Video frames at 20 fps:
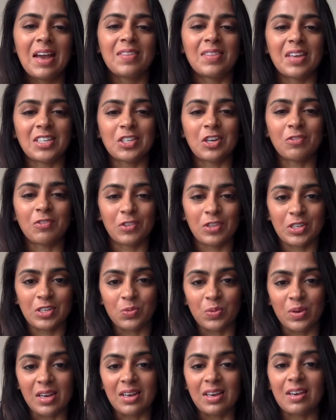That's all for
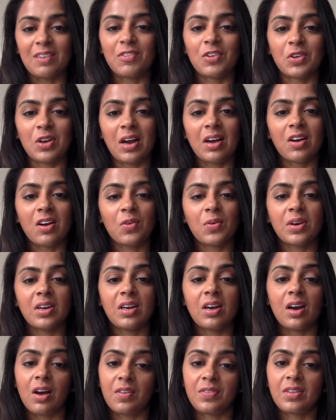this week. If you're not
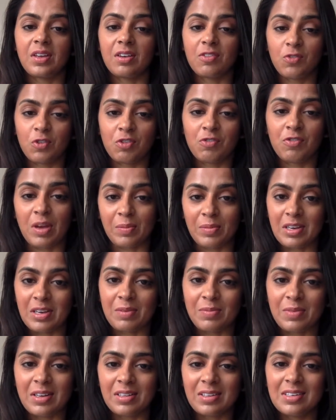already on the If We're a Family
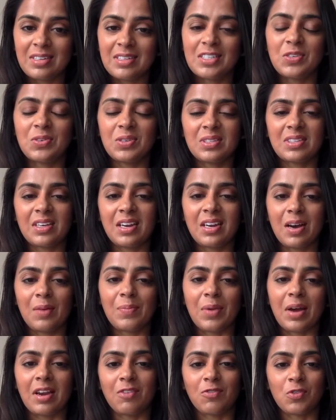email list, you can sign up
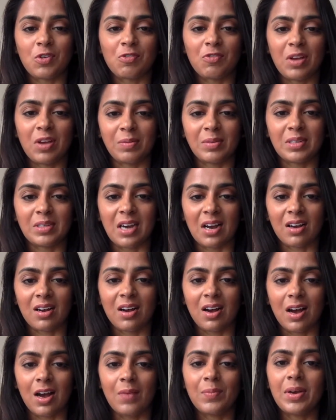at
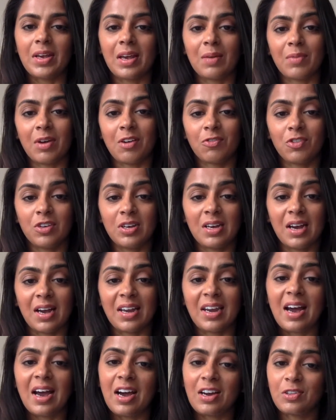ifwereafamily.com and get my free
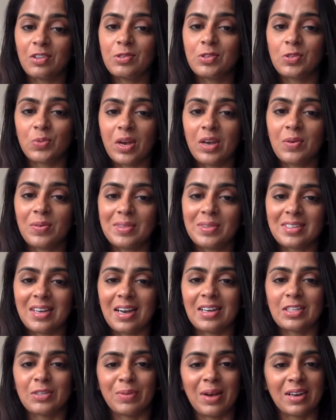guide, How to Lose Weight with
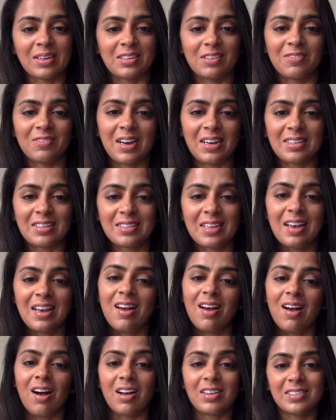Science-Backed Advice.
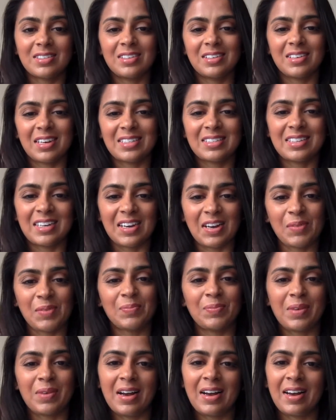I'll see you next
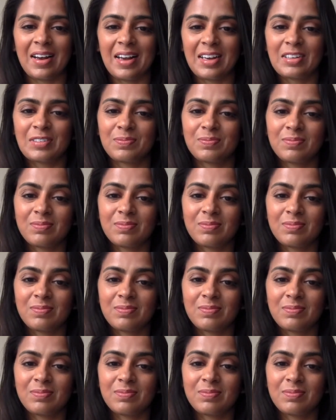time. Bye.